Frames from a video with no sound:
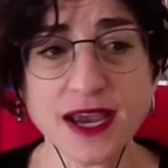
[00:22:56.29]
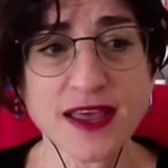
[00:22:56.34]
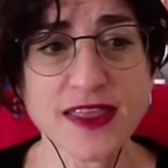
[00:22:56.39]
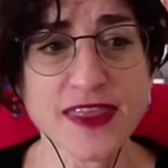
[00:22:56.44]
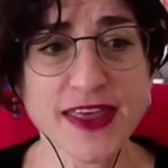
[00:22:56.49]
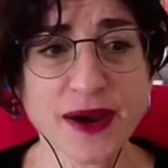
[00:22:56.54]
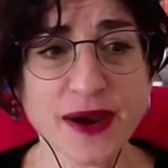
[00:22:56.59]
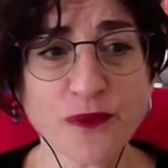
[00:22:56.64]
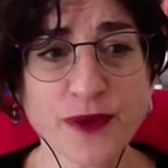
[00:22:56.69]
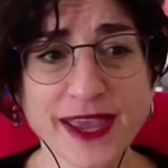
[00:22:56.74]

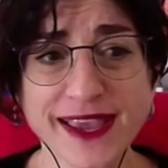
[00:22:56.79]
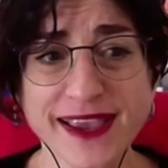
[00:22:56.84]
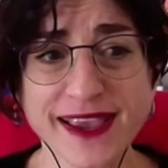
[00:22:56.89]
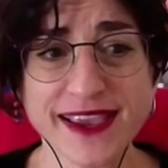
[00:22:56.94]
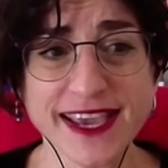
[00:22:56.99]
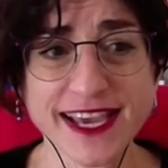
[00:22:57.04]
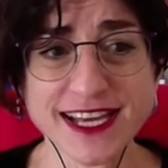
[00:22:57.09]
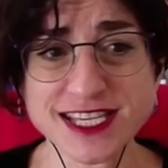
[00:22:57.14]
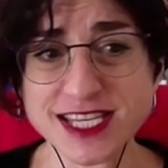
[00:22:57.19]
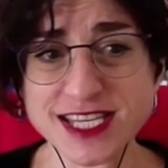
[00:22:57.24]
that we
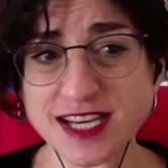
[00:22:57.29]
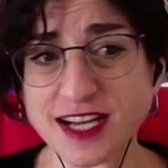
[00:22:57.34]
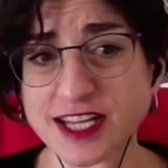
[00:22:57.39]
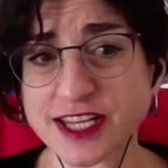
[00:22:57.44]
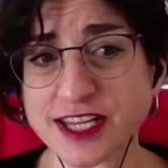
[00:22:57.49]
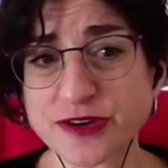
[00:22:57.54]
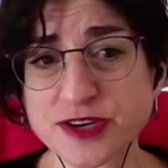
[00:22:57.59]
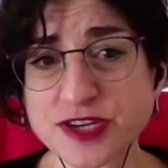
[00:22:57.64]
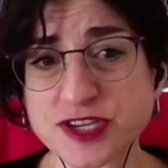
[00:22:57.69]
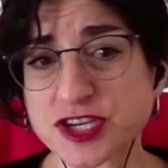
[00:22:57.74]
get to
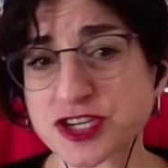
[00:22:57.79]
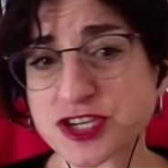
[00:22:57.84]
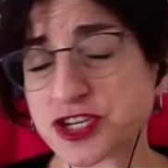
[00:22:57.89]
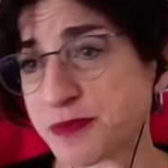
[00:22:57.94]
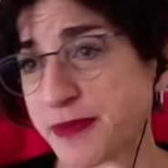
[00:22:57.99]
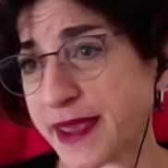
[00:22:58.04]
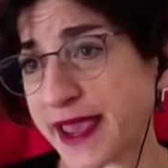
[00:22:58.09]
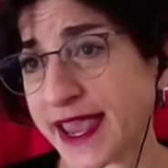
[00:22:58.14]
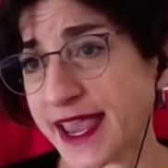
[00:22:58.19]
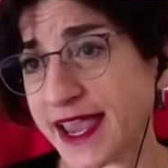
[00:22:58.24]
clear
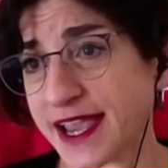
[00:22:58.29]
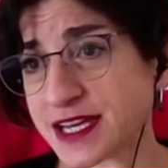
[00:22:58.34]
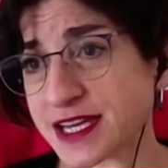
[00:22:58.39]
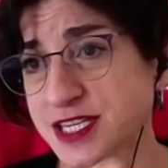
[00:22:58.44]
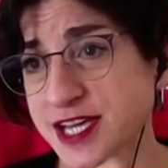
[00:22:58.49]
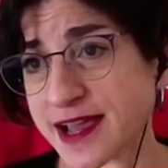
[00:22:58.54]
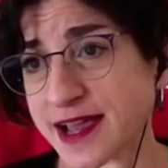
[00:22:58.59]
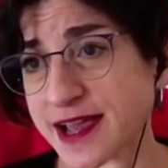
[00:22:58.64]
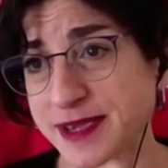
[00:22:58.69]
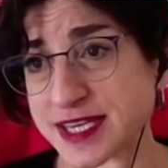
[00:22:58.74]
decision-making and
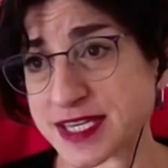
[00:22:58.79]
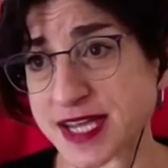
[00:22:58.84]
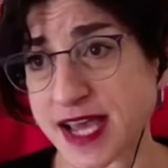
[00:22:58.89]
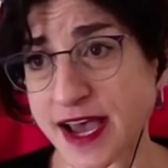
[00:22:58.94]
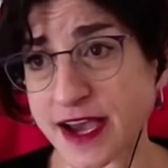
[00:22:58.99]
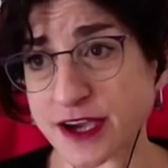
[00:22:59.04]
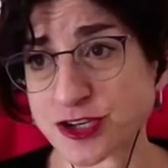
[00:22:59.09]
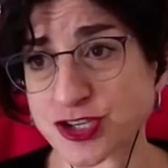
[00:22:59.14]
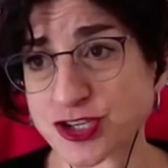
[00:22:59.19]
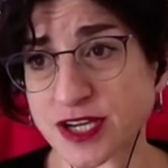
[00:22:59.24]
timeous
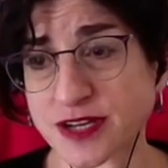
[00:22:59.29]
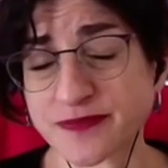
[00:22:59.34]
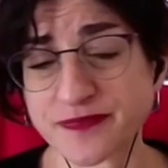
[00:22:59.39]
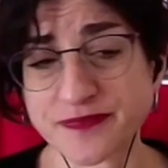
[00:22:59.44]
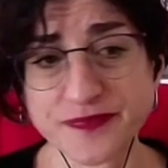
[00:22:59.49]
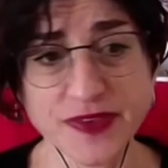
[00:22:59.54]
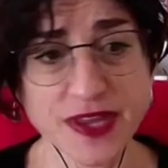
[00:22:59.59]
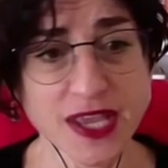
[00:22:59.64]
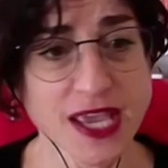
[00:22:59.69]
action.